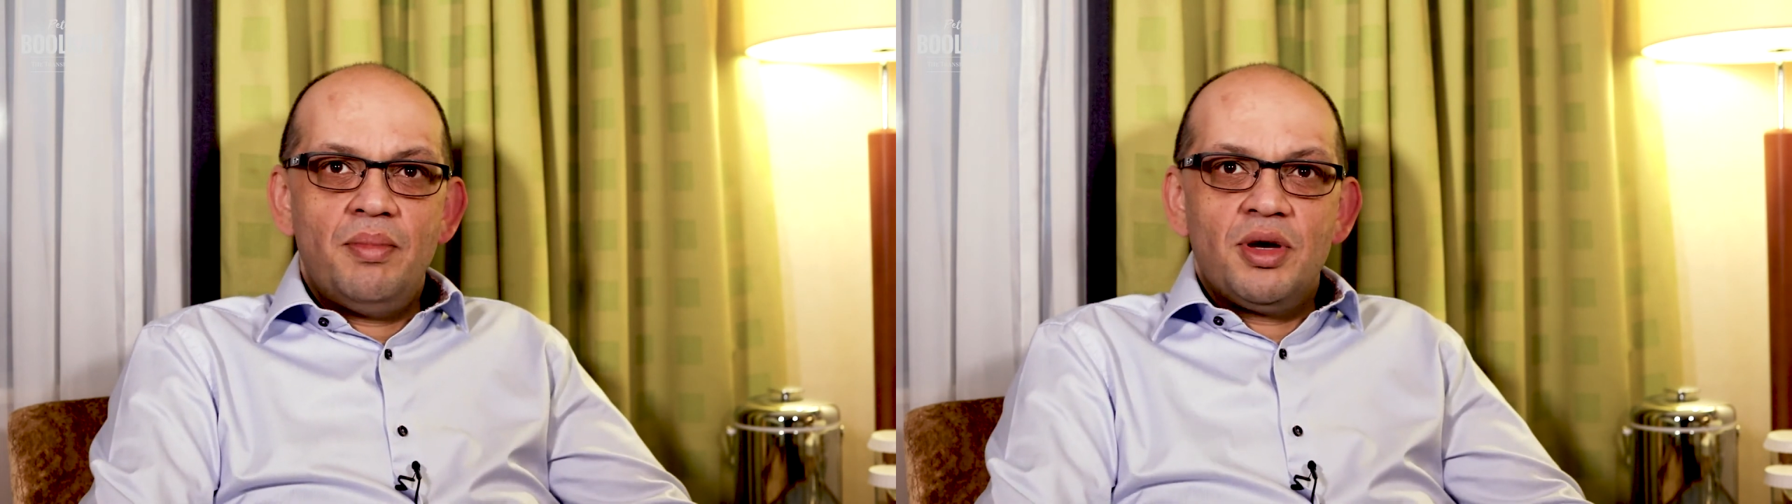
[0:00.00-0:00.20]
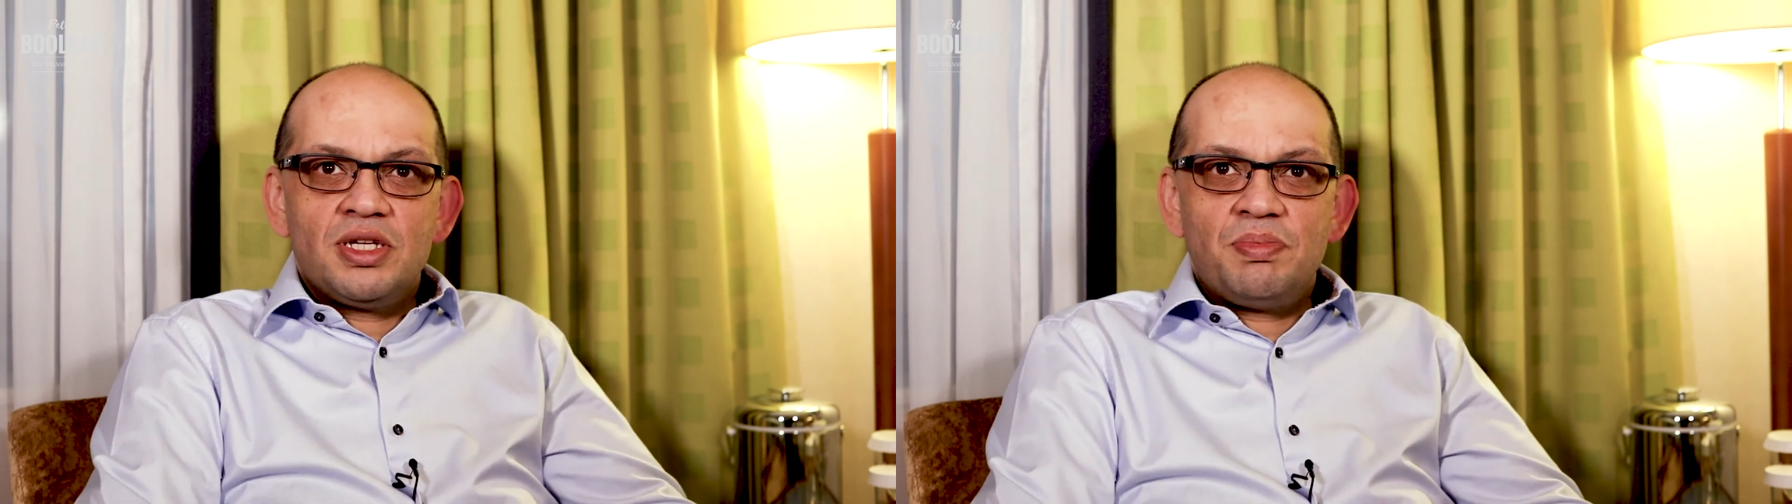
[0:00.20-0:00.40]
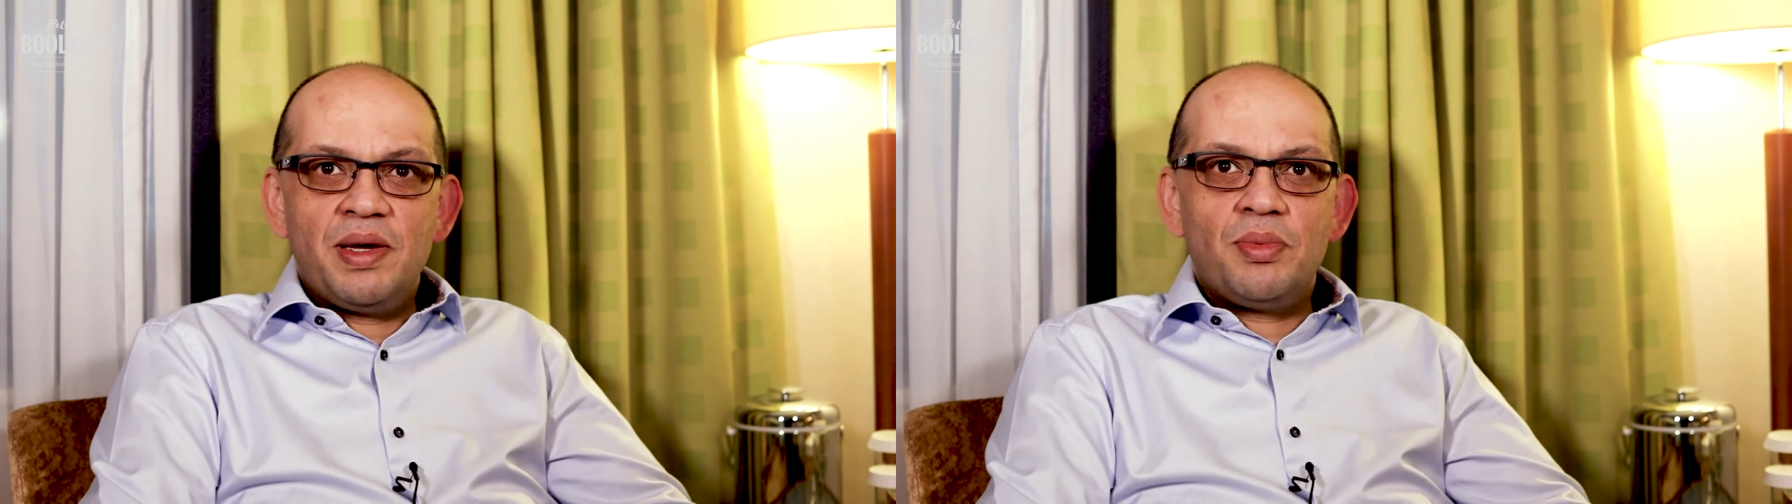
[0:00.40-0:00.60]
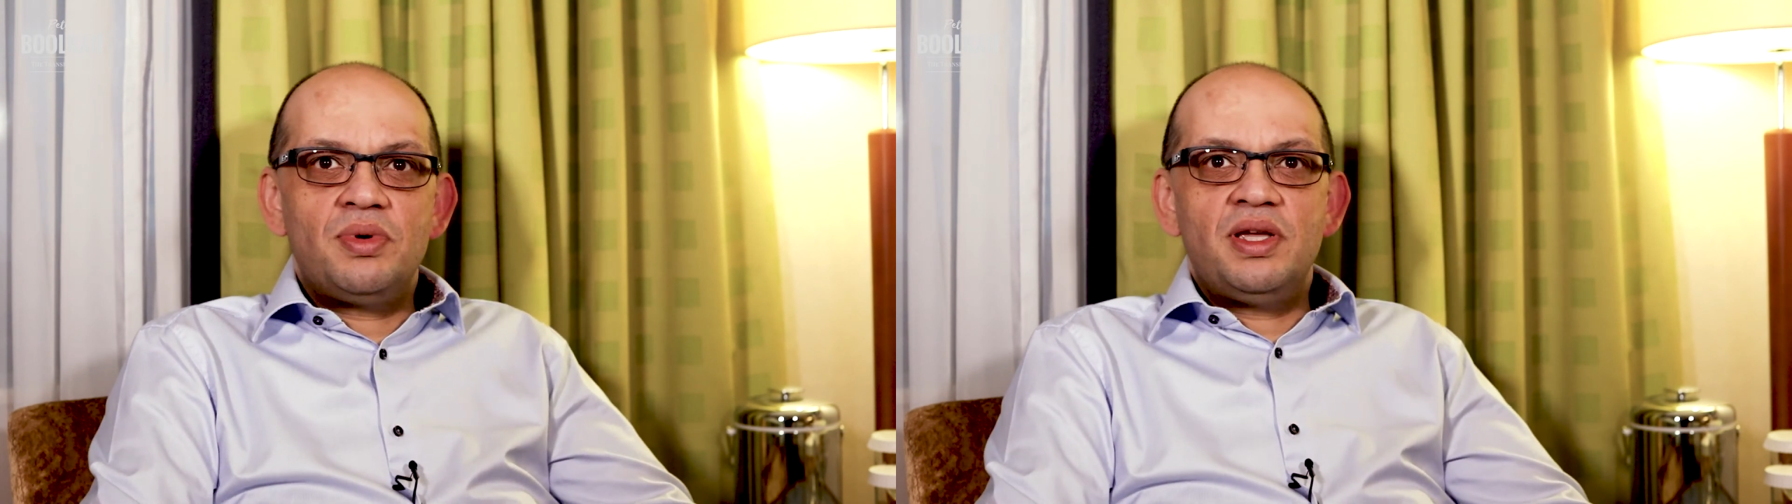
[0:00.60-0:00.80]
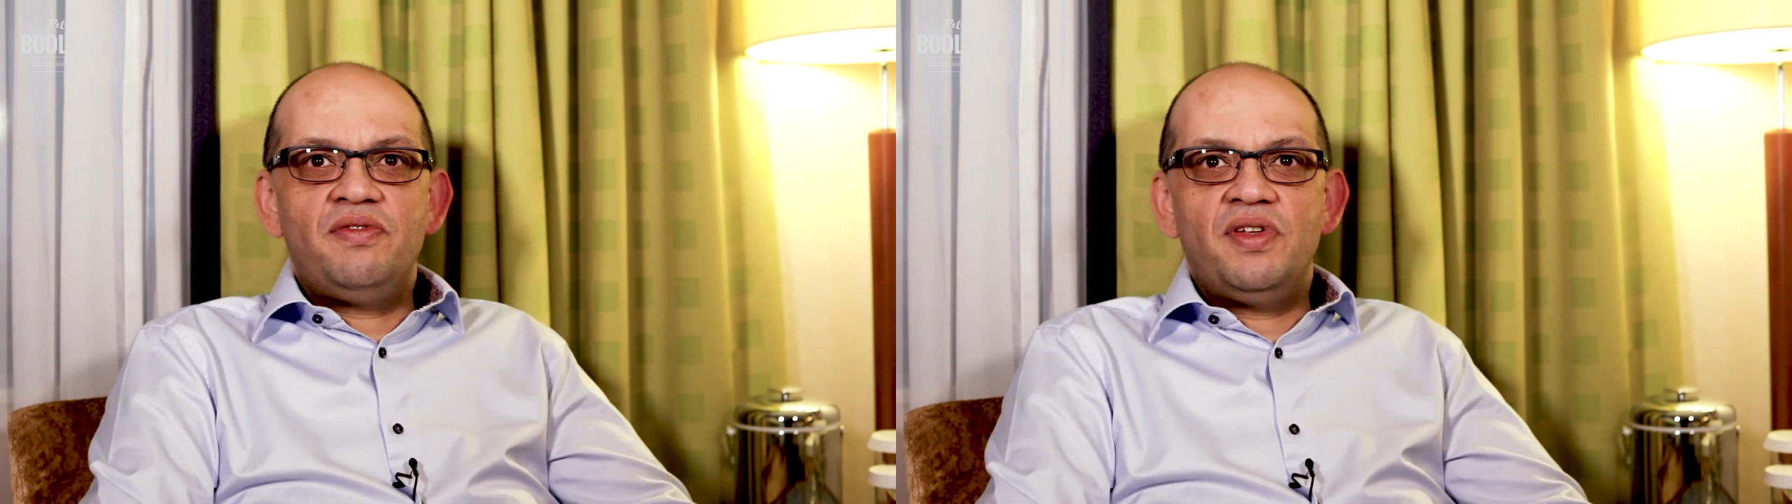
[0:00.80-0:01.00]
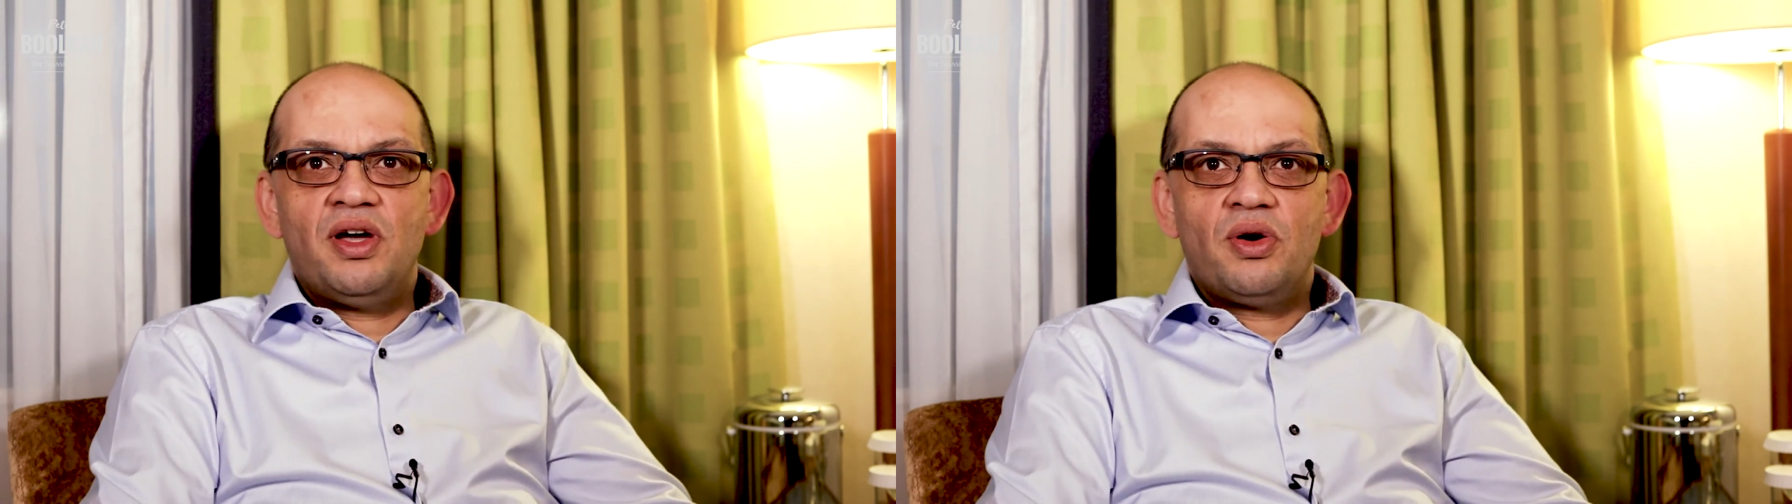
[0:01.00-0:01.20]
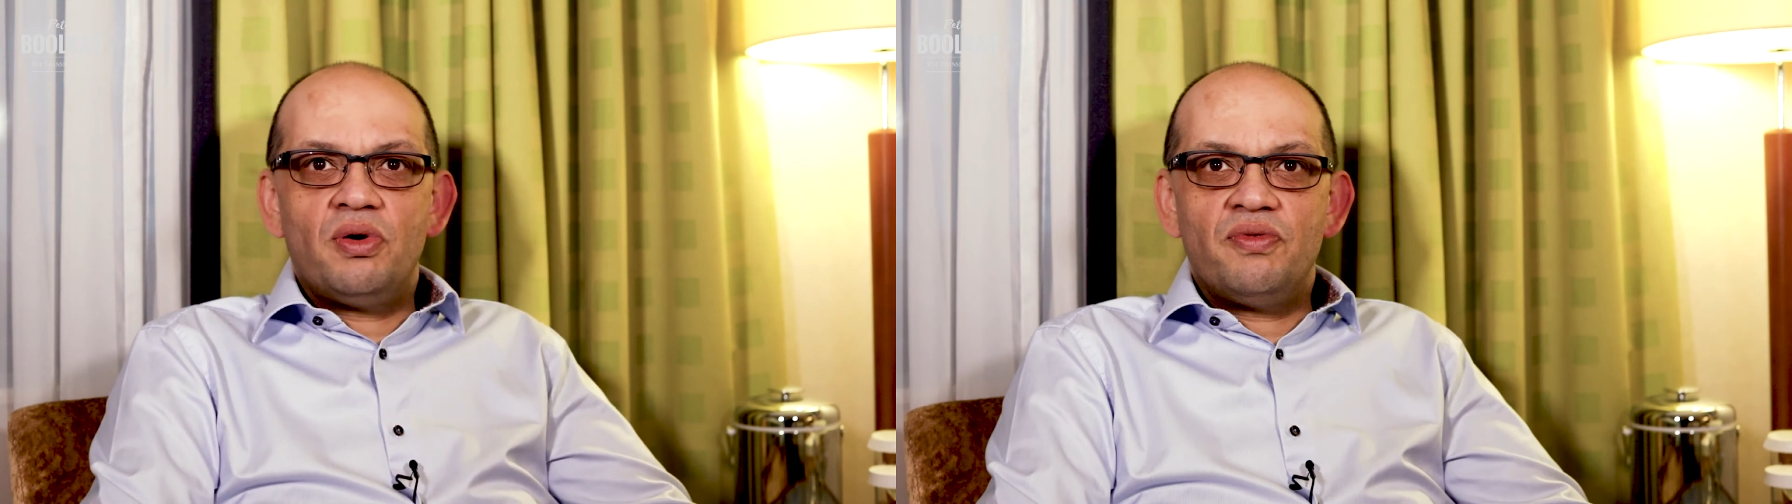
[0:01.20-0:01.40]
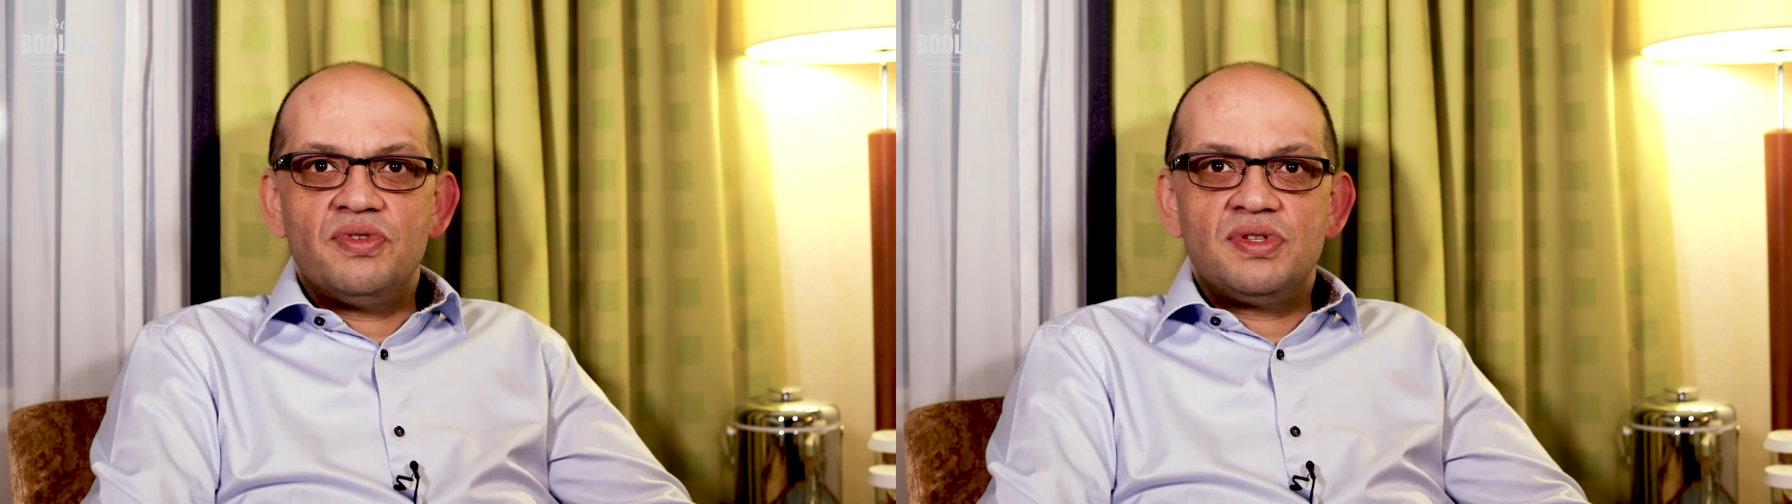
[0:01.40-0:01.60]
Because people need video
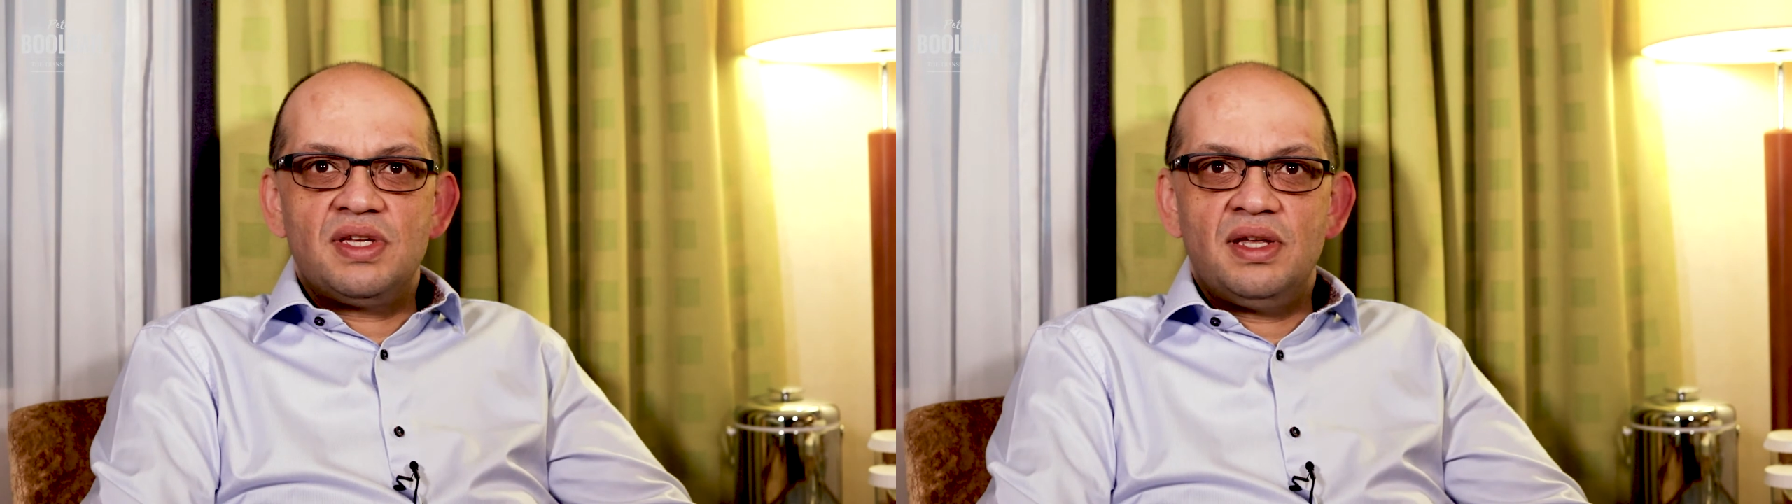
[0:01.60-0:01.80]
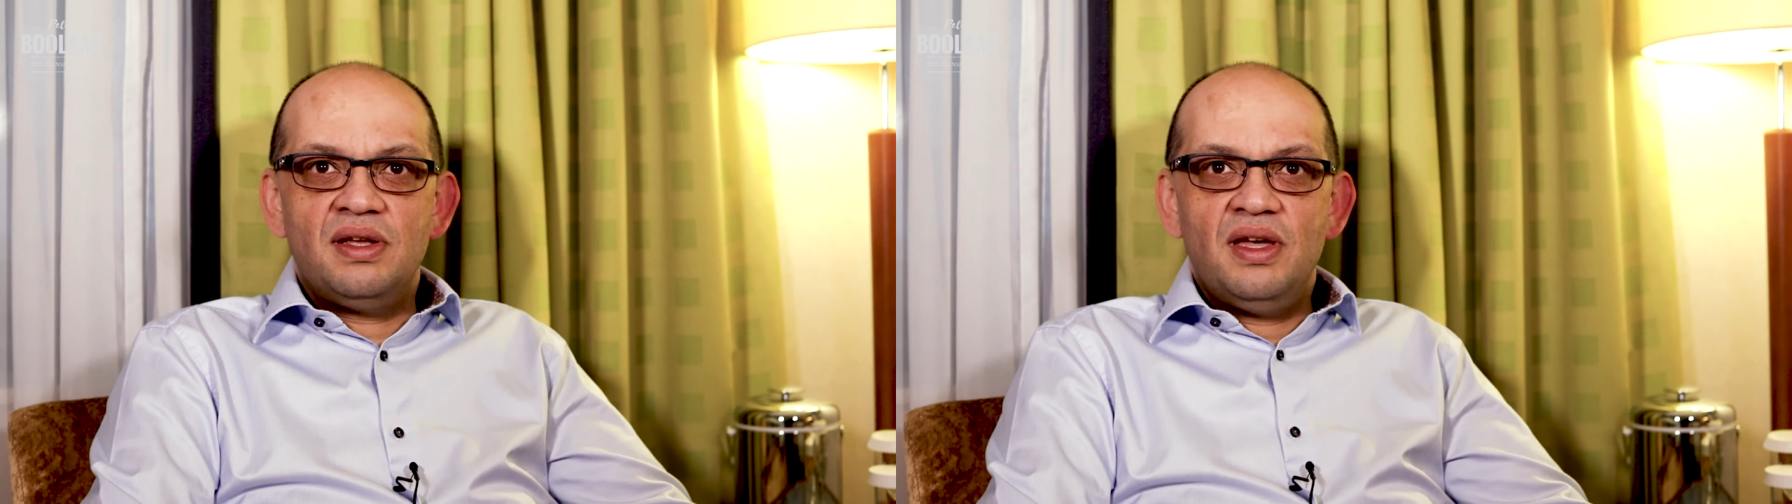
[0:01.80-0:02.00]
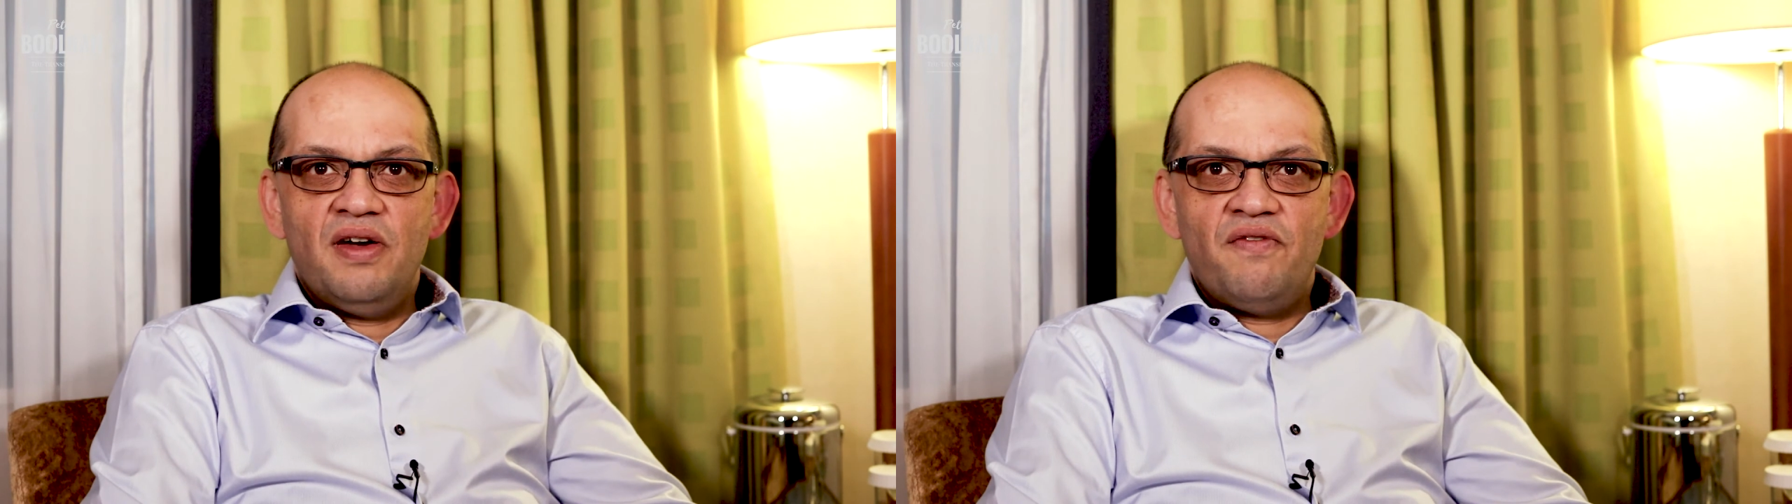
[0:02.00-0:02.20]
conferencing.